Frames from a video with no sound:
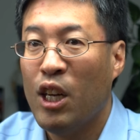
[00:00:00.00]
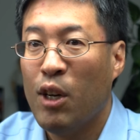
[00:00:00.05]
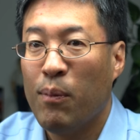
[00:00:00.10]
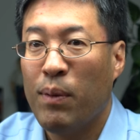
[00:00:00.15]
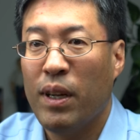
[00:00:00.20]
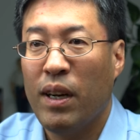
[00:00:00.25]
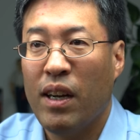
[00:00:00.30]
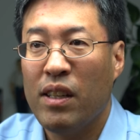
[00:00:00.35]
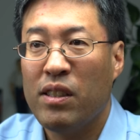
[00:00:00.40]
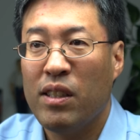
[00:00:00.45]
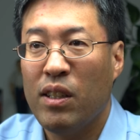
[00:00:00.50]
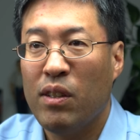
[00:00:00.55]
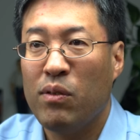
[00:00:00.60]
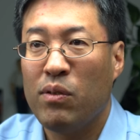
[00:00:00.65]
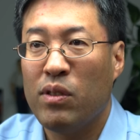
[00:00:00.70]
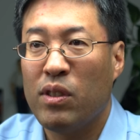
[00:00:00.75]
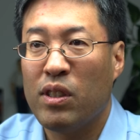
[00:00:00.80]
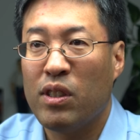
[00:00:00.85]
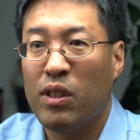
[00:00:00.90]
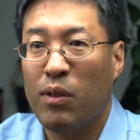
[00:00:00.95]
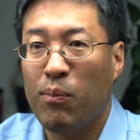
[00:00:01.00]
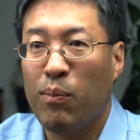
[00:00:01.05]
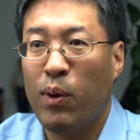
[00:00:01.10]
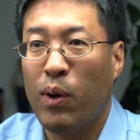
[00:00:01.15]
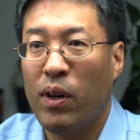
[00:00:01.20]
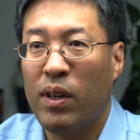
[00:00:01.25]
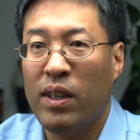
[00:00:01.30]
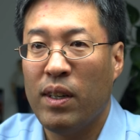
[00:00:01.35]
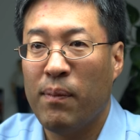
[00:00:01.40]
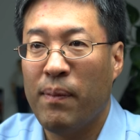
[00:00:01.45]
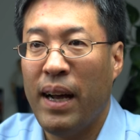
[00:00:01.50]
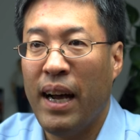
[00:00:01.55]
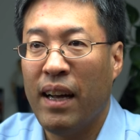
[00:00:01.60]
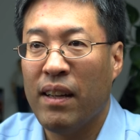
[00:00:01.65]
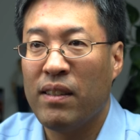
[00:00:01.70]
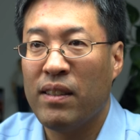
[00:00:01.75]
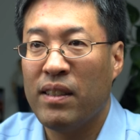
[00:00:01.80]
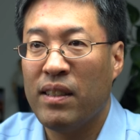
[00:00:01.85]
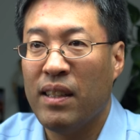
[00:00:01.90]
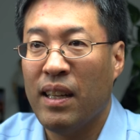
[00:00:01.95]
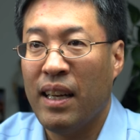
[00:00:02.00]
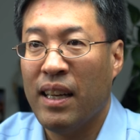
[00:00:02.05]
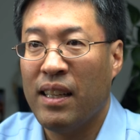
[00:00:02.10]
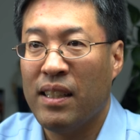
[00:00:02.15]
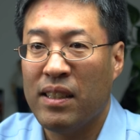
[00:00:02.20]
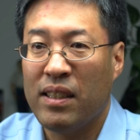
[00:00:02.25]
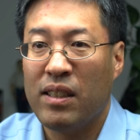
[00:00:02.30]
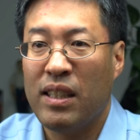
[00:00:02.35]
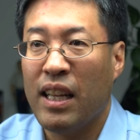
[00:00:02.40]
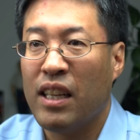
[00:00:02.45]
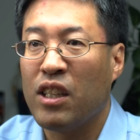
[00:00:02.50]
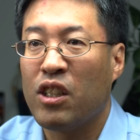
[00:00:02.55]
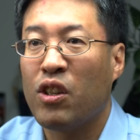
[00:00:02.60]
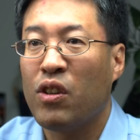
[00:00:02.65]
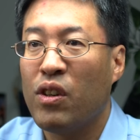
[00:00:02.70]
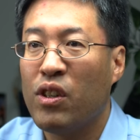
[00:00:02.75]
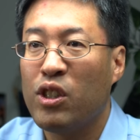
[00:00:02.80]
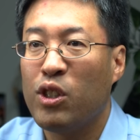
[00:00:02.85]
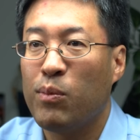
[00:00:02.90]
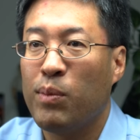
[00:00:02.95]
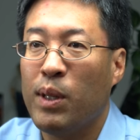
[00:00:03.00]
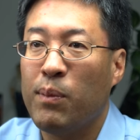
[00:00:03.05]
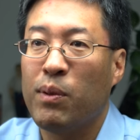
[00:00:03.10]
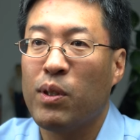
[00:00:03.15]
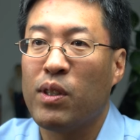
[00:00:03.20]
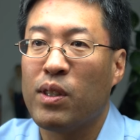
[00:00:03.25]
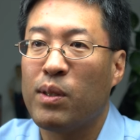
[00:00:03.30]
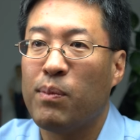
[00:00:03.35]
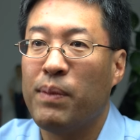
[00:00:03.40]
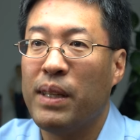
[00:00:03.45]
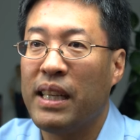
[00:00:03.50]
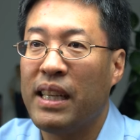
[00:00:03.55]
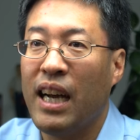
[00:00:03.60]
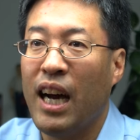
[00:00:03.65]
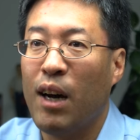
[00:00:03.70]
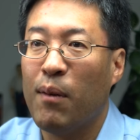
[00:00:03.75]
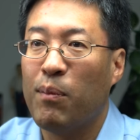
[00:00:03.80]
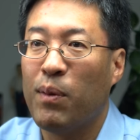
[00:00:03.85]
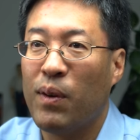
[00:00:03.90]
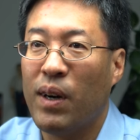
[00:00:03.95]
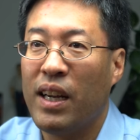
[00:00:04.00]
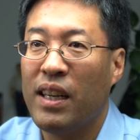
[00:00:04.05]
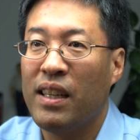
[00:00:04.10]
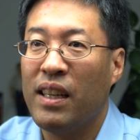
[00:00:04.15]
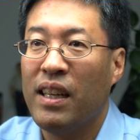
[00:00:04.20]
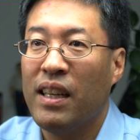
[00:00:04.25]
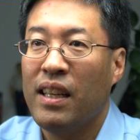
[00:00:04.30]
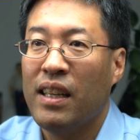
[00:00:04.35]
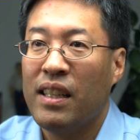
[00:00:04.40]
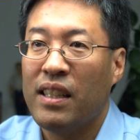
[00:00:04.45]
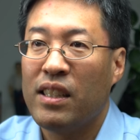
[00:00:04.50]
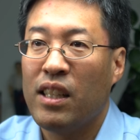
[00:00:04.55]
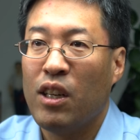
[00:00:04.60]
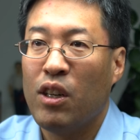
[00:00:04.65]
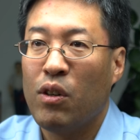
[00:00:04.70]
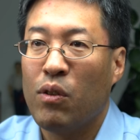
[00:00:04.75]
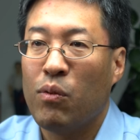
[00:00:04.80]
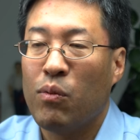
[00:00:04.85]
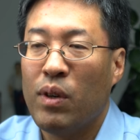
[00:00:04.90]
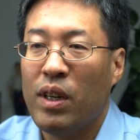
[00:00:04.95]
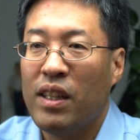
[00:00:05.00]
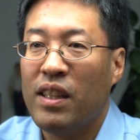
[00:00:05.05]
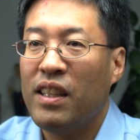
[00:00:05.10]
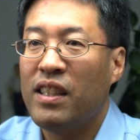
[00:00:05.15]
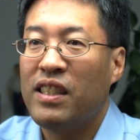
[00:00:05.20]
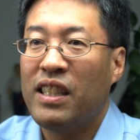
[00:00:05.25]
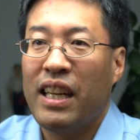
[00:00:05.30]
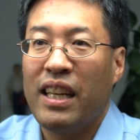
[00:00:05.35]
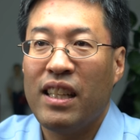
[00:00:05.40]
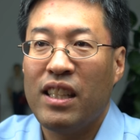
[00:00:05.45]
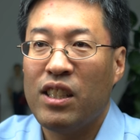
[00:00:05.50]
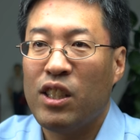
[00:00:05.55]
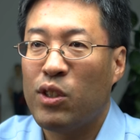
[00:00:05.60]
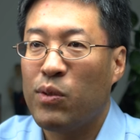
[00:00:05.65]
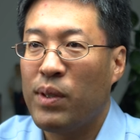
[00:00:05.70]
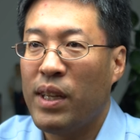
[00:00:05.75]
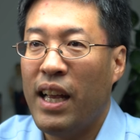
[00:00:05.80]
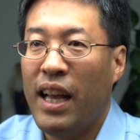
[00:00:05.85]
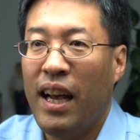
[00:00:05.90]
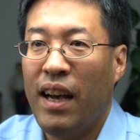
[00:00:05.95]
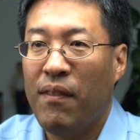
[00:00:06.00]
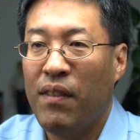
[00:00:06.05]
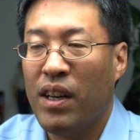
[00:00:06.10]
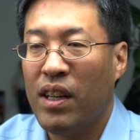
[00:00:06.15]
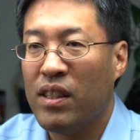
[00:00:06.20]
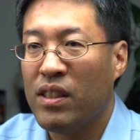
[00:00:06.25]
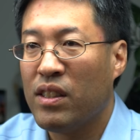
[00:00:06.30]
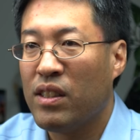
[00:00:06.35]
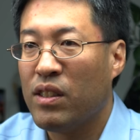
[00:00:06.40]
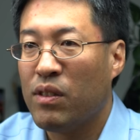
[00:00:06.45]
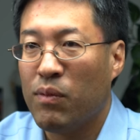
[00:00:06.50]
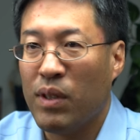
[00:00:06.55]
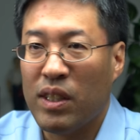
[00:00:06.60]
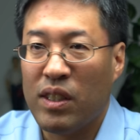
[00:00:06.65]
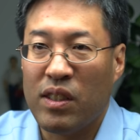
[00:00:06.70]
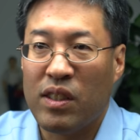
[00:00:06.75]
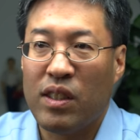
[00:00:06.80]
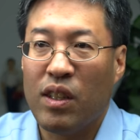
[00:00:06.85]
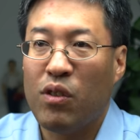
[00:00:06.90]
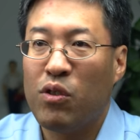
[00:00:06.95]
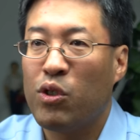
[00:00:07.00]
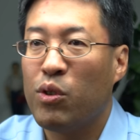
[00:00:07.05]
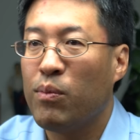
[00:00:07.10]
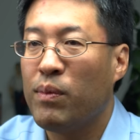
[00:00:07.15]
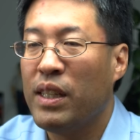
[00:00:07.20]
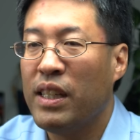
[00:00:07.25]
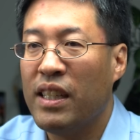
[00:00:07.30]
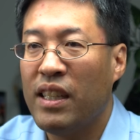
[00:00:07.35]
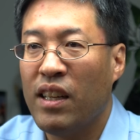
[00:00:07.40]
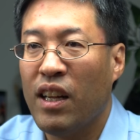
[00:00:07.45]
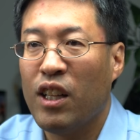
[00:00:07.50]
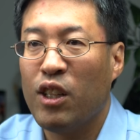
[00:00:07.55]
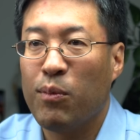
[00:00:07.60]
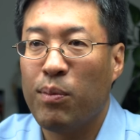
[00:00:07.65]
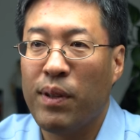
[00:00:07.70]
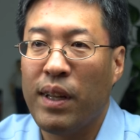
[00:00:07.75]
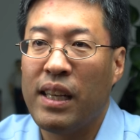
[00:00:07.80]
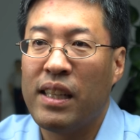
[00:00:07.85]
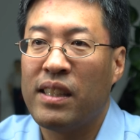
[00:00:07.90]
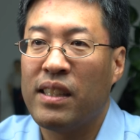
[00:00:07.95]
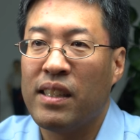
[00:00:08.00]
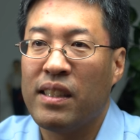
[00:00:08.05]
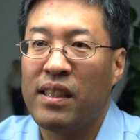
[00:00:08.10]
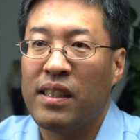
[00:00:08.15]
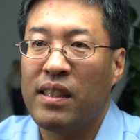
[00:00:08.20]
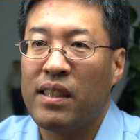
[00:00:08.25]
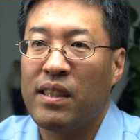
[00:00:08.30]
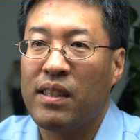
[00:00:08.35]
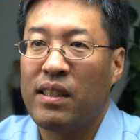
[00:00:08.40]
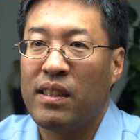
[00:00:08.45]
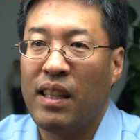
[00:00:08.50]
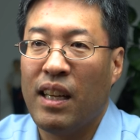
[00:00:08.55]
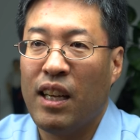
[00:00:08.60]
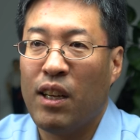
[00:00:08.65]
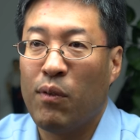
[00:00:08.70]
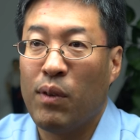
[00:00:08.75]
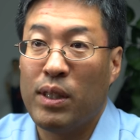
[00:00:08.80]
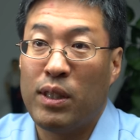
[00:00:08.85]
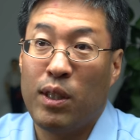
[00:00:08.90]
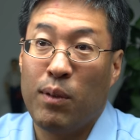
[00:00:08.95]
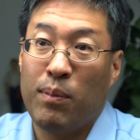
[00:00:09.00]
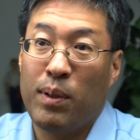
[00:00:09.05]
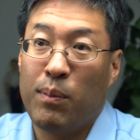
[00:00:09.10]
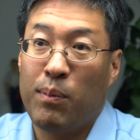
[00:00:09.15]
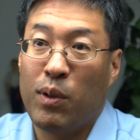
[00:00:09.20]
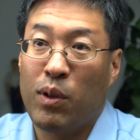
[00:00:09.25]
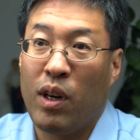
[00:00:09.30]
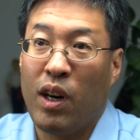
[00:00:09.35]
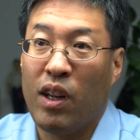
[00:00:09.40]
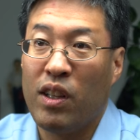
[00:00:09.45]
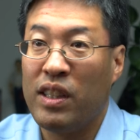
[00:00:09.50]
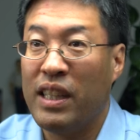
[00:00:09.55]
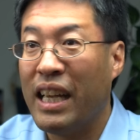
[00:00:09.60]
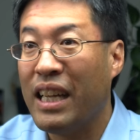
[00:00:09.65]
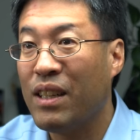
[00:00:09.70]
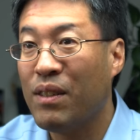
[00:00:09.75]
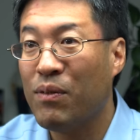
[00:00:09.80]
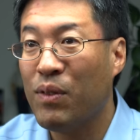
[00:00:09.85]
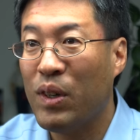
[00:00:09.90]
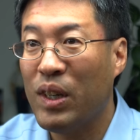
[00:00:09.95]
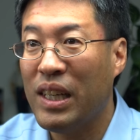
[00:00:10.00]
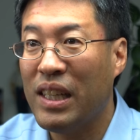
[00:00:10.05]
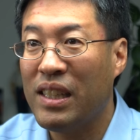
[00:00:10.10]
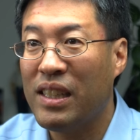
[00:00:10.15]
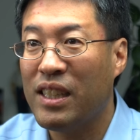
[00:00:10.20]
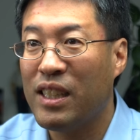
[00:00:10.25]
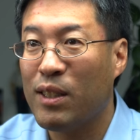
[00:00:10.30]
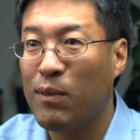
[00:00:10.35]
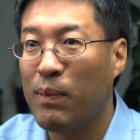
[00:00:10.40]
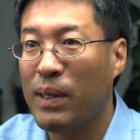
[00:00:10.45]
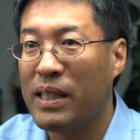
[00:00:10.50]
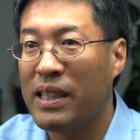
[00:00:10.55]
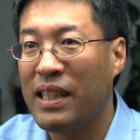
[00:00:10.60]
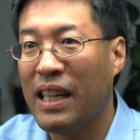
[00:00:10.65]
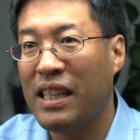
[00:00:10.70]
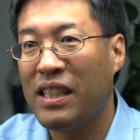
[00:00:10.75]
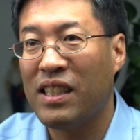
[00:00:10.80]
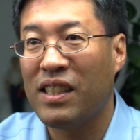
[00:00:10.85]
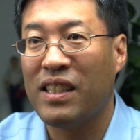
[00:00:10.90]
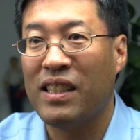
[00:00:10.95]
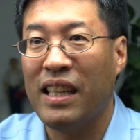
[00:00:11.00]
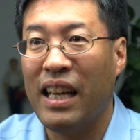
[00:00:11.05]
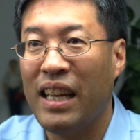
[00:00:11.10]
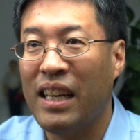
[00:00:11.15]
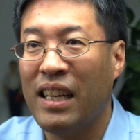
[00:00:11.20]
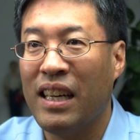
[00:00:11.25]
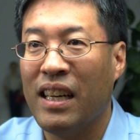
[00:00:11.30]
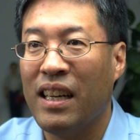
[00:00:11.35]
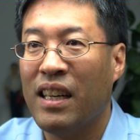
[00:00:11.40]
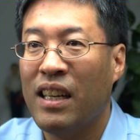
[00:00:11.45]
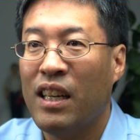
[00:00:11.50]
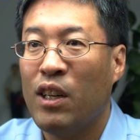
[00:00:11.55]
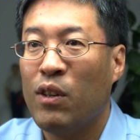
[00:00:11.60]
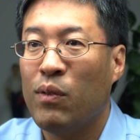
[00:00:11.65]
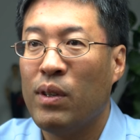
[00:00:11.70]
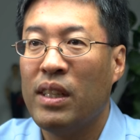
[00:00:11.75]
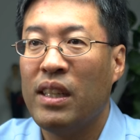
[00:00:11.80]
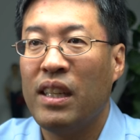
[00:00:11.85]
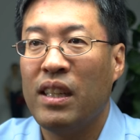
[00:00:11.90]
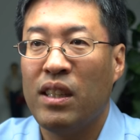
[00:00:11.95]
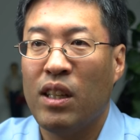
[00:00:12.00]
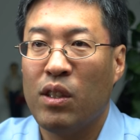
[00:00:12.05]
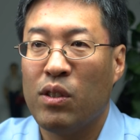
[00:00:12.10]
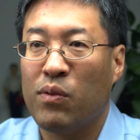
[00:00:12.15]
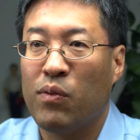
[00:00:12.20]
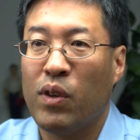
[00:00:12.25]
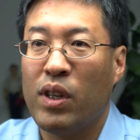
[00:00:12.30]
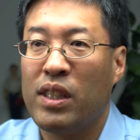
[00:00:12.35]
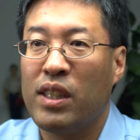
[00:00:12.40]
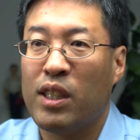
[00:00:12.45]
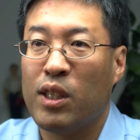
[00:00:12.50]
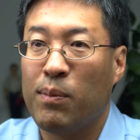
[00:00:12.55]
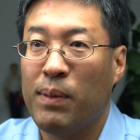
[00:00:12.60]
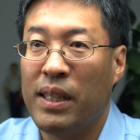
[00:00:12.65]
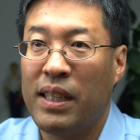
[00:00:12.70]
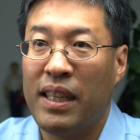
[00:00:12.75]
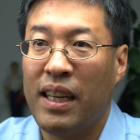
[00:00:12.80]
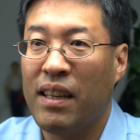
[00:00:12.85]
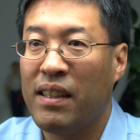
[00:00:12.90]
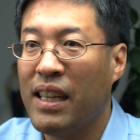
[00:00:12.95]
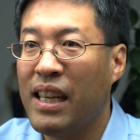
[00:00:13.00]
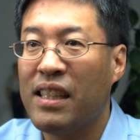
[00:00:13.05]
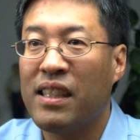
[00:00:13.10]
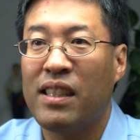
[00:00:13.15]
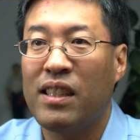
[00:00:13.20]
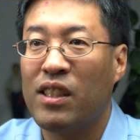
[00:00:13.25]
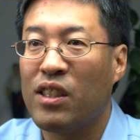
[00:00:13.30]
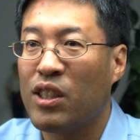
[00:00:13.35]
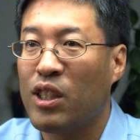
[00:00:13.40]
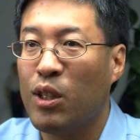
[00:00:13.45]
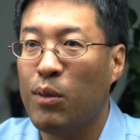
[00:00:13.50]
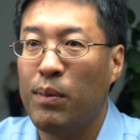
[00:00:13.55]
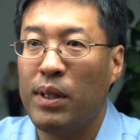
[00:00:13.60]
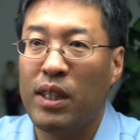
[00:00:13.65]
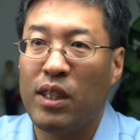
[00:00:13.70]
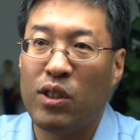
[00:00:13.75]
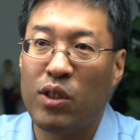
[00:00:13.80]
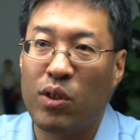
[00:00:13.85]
But also just important about, as you said, encouraging people to speak up, right? So one of the challenges we have on whether it's social media or other places is what some people call data voids, but it's not just data. We need those voices speaking out. Yes, there's going to be the